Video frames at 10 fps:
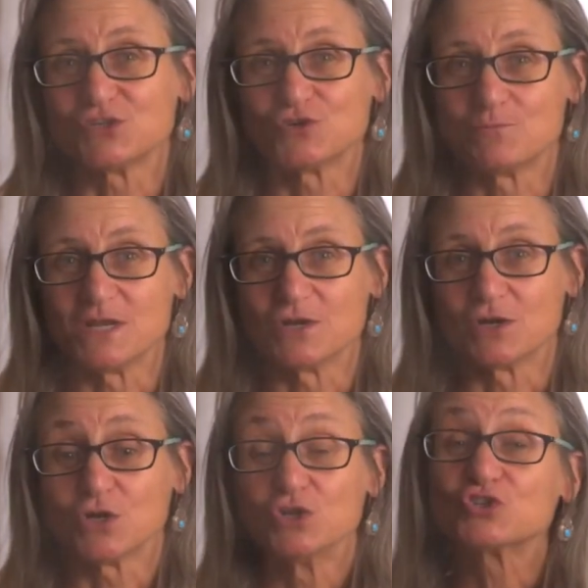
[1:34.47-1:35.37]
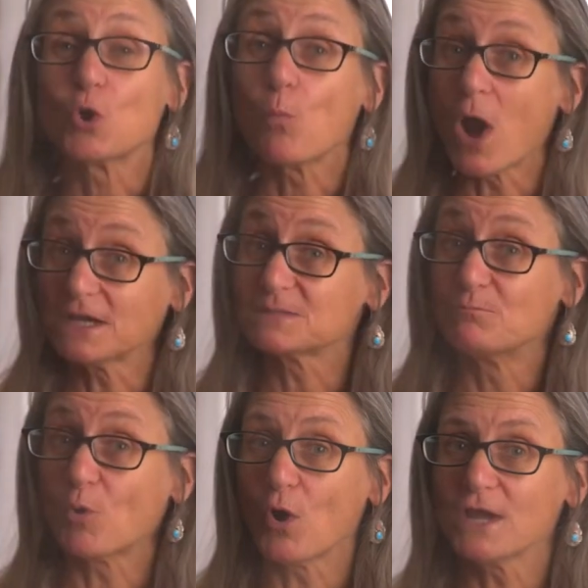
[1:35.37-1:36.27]
your beer. So once
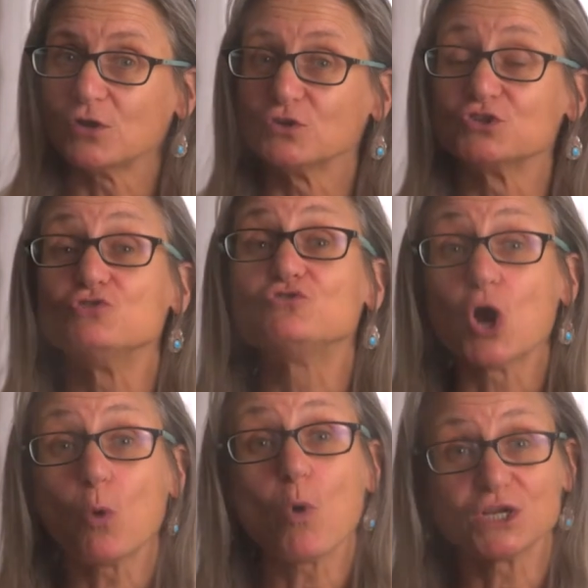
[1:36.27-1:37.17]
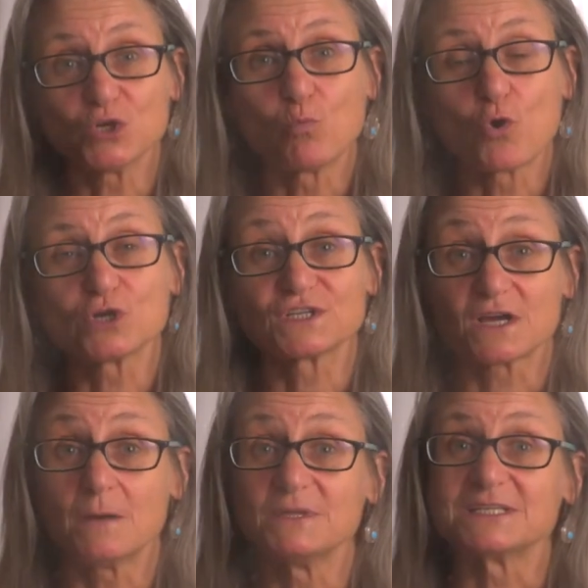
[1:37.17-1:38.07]
boiled, you don't want your wort to
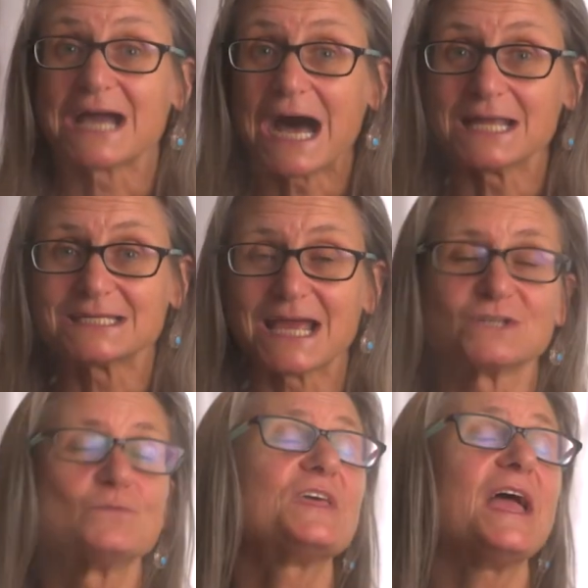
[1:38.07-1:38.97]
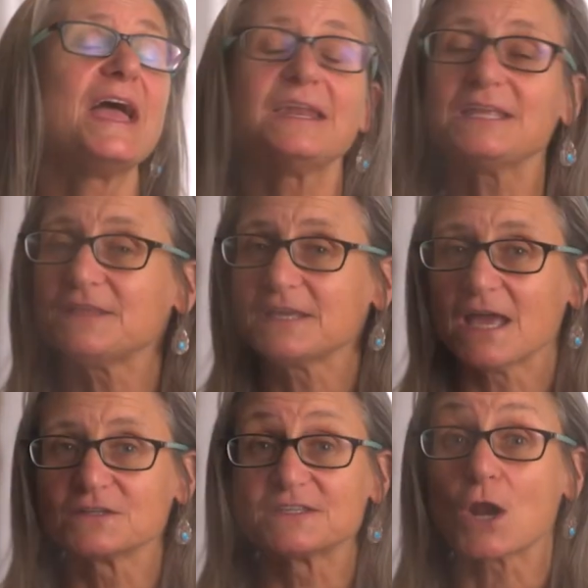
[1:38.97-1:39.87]
come into contact with anything
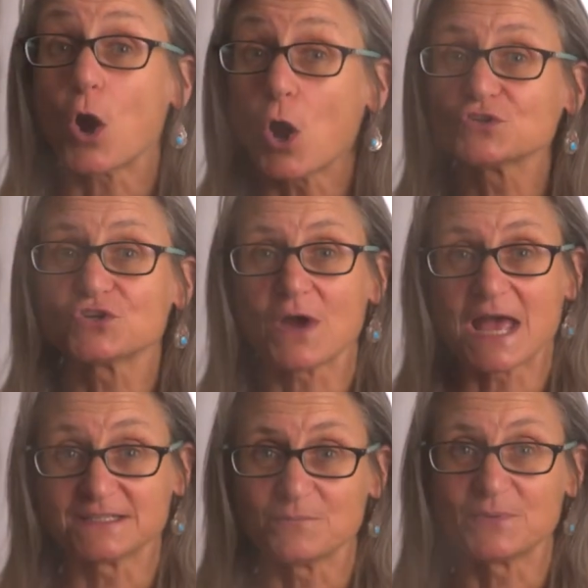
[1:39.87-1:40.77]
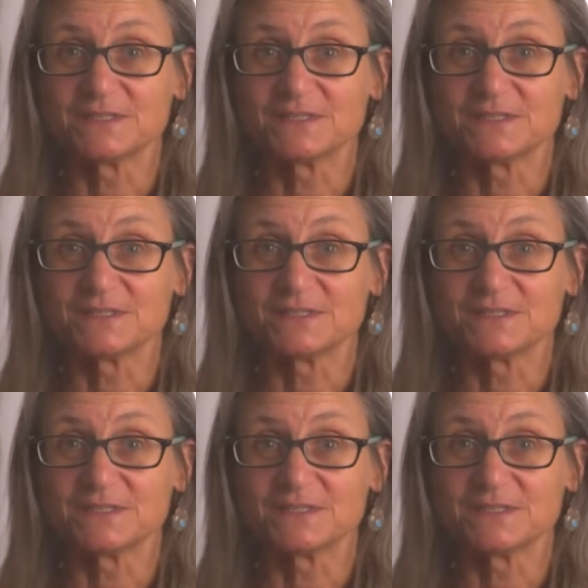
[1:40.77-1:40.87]
else that also hasn't been